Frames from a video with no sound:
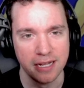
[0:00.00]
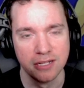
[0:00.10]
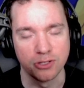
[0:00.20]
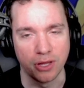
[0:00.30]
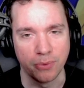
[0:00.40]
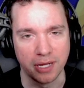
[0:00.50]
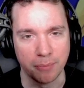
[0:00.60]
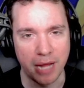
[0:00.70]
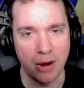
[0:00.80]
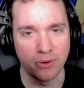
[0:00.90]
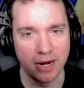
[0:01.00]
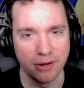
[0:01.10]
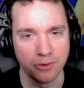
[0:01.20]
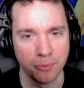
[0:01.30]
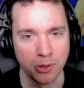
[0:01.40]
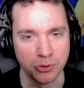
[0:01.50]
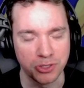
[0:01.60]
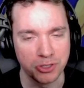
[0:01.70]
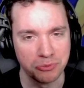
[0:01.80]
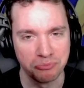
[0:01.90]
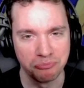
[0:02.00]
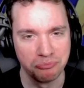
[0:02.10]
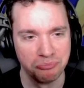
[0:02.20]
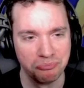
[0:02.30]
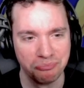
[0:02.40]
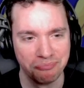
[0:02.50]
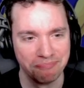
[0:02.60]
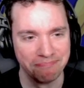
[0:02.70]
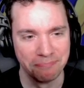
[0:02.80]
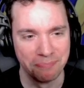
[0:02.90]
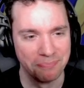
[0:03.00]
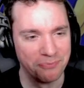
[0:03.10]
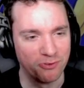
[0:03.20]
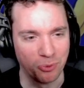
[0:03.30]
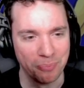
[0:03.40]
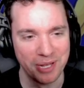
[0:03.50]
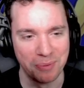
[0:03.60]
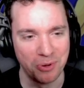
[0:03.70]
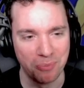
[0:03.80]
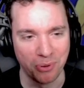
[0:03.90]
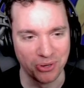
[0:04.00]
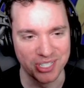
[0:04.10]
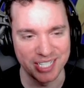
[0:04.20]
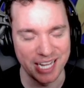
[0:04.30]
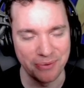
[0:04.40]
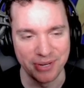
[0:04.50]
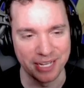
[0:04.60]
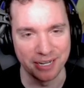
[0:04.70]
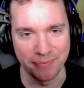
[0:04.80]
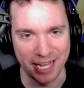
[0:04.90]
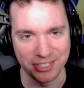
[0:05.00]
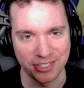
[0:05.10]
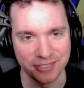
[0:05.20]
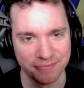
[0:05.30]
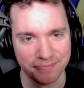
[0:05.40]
so that we can power out the most formidable board state we can imagine.